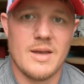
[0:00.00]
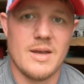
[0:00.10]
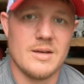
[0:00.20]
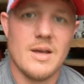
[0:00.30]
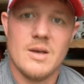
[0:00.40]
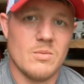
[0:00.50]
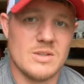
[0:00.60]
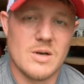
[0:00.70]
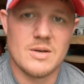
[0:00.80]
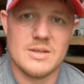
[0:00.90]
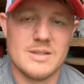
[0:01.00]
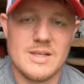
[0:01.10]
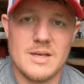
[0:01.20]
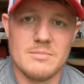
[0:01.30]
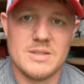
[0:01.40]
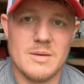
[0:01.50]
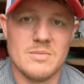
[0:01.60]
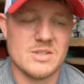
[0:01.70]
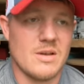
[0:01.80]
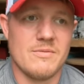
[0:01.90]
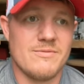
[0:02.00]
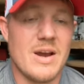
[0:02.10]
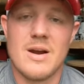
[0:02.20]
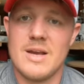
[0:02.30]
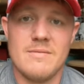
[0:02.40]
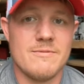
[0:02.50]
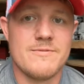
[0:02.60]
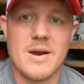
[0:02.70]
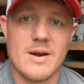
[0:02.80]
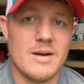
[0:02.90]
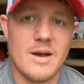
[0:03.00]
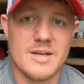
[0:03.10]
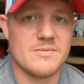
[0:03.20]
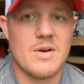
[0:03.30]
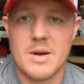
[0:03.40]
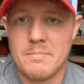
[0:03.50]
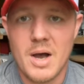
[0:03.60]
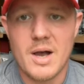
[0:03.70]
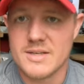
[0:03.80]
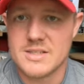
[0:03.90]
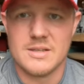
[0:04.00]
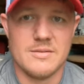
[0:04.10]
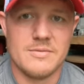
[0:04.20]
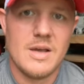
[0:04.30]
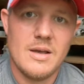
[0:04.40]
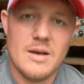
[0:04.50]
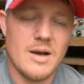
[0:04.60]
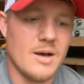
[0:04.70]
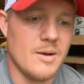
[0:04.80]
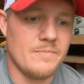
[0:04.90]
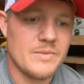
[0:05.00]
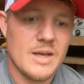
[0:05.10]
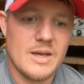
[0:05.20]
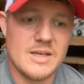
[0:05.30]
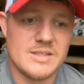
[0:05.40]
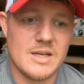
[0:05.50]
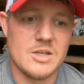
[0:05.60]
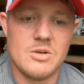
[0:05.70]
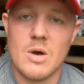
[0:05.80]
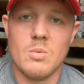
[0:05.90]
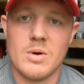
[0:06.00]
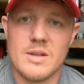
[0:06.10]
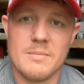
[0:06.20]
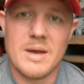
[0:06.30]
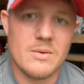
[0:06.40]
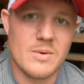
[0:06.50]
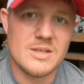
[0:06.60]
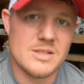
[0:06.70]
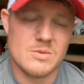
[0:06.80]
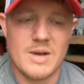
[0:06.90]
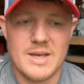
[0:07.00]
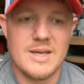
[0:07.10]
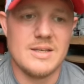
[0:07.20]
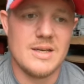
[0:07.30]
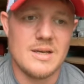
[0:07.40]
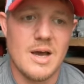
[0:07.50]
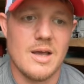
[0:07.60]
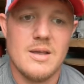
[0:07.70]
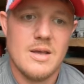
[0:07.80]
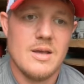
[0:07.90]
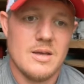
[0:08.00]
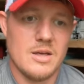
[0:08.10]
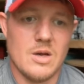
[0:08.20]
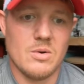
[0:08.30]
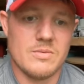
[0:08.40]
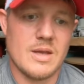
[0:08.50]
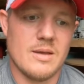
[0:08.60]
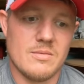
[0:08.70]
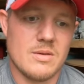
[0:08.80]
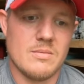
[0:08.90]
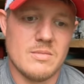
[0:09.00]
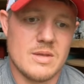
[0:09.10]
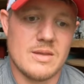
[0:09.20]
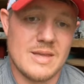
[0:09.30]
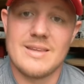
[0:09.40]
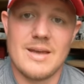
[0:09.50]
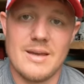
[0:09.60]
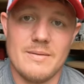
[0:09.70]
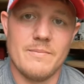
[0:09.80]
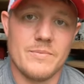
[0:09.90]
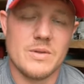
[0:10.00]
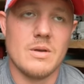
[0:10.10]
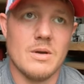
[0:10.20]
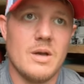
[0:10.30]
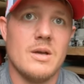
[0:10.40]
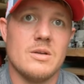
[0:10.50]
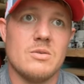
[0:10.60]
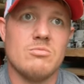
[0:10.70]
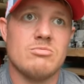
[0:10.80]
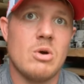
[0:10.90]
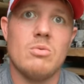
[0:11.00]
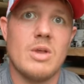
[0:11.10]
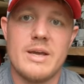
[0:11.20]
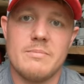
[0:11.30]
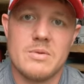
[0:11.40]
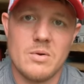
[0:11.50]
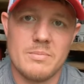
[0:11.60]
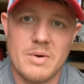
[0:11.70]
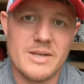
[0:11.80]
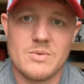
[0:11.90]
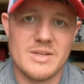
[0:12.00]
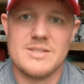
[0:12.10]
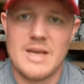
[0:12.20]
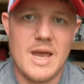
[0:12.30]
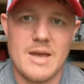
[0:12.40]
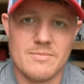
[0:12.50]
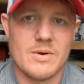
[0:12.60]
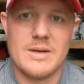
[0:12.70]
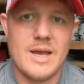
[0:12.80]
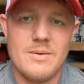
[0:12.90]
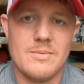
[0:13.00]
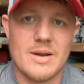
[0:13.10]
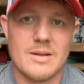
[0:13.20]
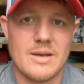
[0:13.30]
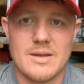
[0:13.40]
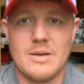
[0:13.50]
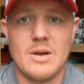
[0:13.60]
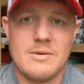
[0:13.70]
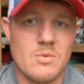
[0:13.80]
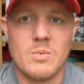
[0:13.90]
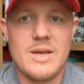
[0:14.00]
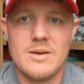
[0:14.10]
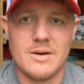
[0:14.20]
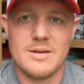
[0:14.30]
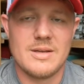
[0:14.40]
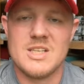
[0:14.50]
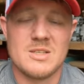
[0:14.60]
He said, you know, one of the main reasons why he did not, you know, that they don't like doing press releases every day, right? Like in every week or anything. It's because in all honesty, he doesn't want to deliver nothing burgers. He don't want to get Seth and the family's hopes up.